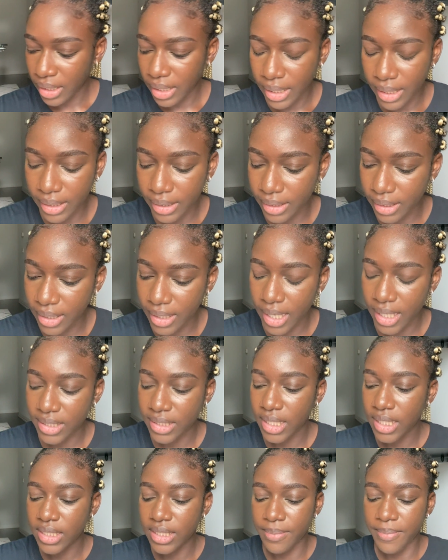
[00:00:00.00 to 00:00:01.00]
And then I
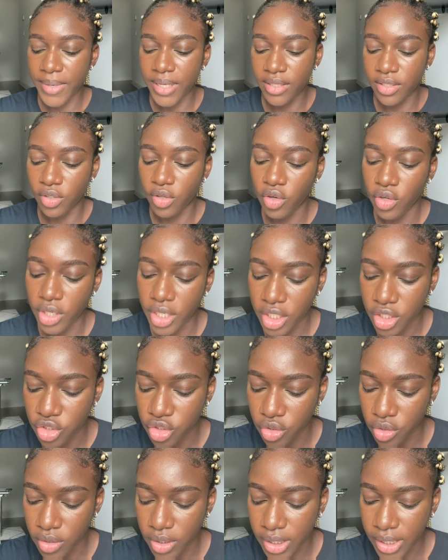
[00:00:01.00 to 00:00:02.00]
started to make the
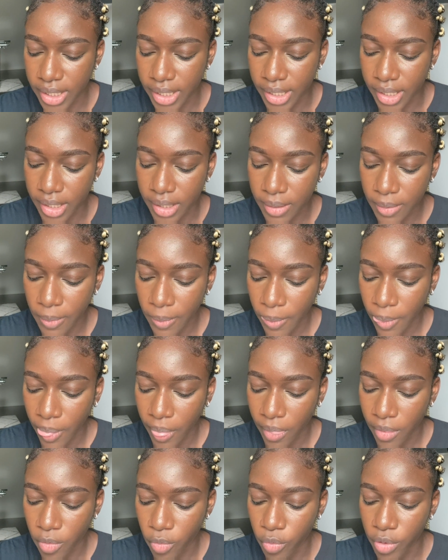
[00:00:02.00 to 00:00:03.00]
connection, like,
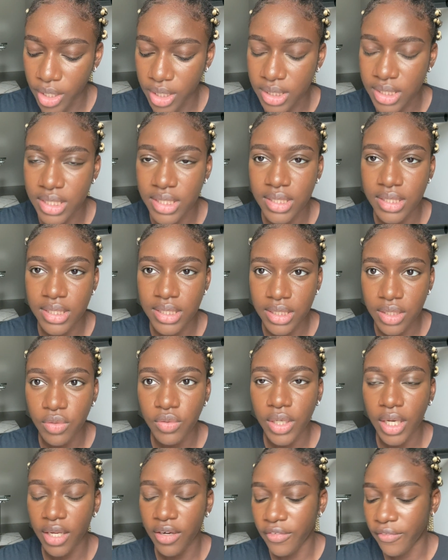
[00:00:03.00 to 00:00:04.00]
we're still
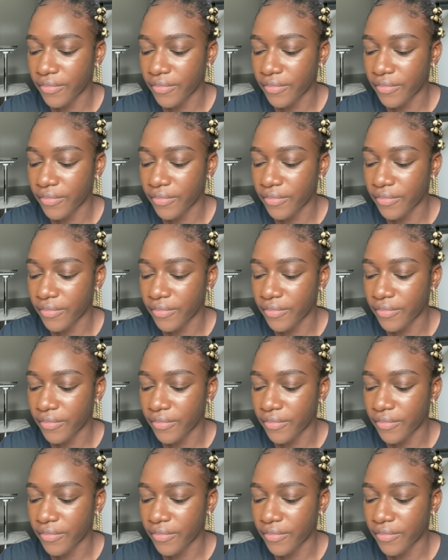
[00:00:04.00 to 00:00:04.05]
kind of